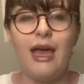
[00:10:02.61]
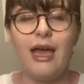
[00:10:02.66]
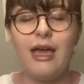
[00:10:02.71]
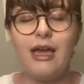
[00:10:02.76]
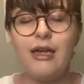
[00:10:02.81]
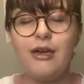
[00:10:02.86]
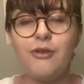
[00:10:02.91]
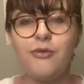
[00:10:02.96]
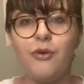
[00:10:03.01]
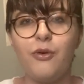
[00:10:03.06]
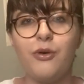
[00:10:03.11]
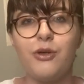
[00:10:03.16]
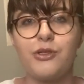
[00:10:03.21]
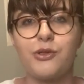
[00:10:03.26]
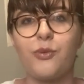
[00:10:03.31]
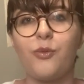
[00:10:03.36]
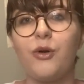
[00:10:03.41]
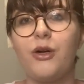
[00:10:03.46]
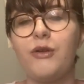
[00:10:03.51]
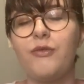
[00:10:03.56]
And of
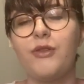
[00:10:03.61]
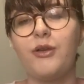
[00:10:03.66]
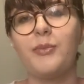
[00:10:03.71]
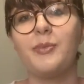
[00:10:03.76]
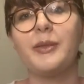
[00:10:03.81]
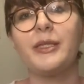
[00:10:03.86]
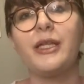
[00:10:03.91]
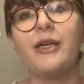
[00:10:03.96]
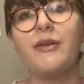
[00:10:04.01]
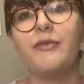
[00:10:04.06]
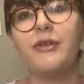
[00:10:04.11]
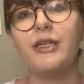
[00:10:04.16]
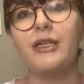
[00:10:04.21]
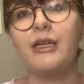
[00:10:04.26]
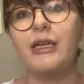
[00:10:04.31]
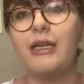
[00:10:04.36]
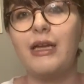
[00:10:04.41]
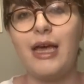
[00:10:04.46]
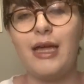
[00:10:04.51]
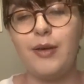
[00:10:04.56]
course, one of the
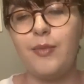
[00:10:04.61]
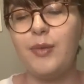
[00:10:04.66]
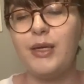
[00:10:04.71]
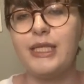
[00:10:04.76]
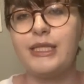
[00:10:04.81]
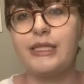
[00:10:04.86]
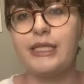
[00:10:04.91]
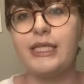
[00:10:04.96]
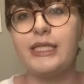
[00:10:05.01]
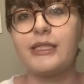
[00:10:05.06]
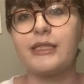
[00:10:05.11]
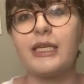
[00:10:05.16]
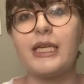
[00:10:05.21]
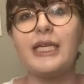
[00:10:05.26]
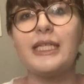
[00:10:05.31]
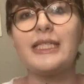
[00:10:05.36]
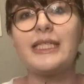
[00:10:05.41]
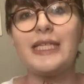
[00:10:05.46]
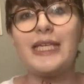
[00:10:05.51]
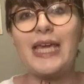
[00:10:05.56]
beloved NPCs
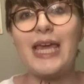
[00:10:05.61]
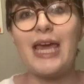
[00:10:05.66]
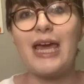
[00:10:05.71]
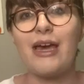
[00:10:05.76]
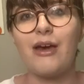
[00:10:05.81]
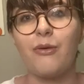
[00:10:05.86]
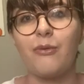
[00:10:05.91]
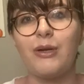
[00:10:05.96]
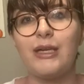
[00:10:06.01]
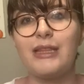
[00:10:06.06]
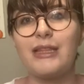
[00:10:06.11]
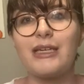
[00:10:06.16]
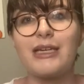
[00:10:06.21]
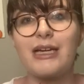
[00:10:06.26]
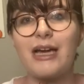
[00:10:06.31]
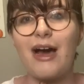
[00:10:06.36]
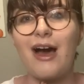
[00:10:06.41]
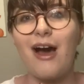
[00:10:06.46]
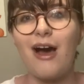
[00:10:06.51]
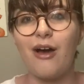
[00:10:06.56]
is Gary the
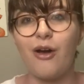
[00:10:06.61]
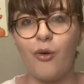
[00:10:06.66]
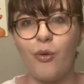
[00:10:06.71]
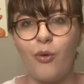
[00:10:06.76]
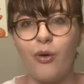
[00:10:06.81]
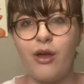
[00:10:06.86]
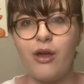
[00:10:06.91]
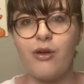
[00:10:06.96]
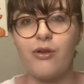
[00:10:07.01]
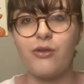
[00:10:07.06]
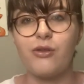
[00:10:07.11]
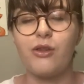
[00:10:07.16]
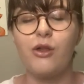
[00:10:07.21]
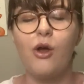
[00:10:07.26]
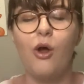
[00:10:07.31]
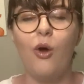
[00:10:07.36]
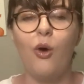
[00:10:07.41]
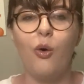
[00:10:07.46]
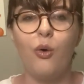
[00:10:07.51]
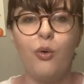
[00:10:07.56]
Gargoyle,
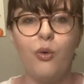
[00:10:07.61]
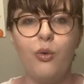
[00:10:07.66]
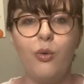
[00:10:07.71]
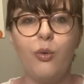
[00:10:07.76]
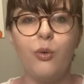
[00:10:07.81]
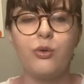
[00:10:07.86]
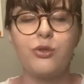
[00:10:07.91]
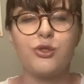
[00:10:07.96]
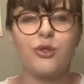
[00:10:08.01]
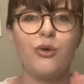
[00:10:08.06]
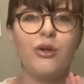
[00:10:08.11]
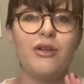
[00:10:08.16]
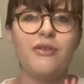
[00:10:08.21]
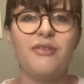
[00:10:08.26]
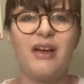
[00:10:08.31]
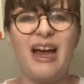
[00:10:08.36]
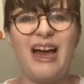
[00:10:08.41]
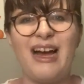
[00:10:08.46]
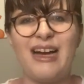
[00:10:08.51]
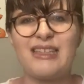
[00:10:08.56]
who sort of
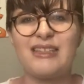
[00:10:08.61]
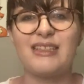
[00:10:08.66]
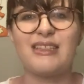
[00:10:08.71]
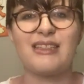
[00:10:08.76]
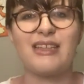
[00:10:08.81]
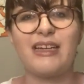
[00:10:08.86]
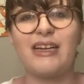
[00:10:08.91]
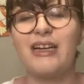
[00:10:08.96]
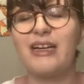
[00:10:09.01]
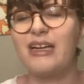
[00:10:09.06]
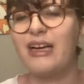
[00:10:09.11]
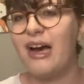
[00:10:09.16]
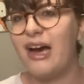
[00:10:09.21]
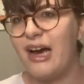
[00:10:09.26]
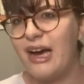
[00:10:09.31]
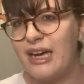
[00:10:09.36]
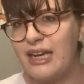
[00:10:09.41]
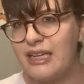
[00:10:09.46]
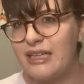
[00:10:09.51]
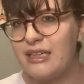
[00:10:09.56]
acts as like a
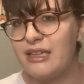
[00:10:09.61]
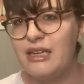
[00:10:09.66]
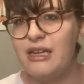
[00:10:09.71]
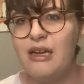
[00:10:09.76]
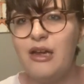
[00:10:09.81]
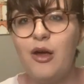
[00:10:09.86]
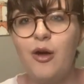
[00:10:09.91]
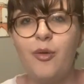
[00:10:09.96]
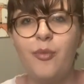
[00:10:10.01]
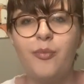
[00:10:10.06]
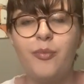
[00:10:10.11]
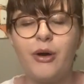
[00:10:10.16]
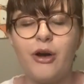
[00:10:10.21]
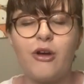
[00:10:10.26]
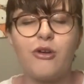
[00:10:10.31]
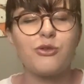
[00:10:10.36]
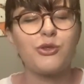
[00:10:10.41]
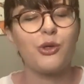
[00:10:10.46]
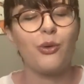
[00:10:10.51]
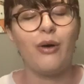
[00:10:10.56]
guide, but
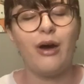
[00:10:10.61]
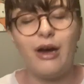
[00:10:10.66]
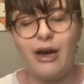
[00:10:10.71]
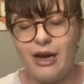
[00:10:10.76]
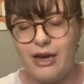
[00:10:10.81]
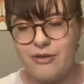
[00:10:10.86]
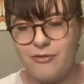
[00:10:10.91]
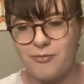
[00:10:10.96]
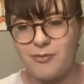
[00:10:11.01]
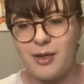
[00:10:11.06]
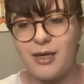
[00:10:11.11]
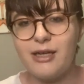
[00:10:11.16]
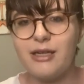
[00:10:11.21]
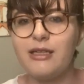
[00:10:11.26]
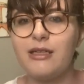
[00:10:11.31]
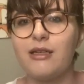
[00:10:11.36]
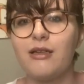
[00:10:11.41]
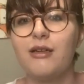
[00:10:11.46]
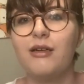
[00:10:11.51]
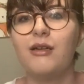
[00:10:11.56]
also a hive
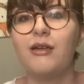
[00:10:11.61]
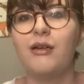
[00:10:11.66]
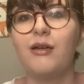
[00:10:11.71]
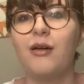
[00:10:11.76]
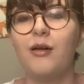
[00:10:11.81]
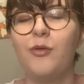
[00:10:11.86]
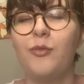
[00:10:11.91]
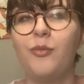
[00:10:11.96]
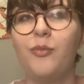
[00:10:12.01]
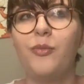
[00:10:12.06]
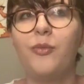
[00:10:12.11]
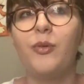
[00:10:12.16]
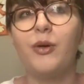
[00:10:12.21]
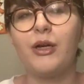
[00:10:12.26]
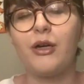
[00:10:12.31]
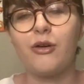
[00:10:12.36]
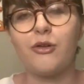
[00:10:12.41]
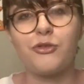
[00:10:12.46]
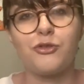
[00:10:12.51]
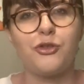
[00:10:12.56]
mind,
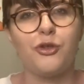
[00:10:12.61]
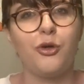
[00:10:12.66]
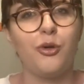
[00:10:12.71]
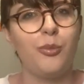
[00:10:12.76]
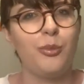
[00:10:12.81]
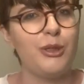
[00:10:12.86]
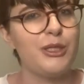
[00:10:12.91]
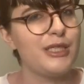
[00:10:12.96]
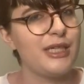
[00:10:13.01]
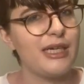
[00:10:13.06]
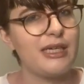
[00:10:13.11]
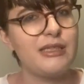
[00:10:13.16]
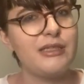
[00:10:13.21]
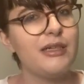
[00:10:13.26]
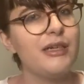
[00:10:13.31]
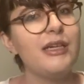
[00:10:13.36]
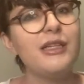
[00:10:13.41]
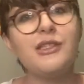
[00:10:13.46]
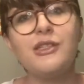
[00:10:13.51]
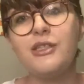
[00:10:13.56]
but also
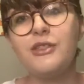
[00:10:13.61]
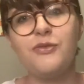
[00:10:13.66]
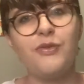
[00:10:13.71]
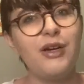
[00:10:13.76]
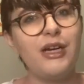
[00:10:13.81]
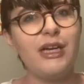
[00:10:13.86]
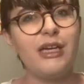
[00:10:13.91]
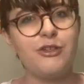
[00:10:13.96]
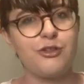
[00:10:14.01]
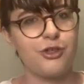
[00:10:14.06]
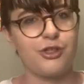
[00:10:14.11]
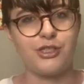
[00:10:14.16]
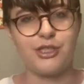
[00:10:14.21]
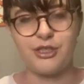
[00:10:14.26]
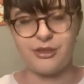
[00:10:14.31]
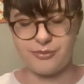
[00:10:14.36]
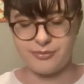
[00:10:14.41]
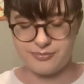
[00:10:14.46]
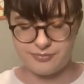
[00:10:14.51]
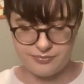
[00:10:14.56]
protector. It's, it's very
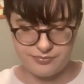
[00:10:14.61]
interesting.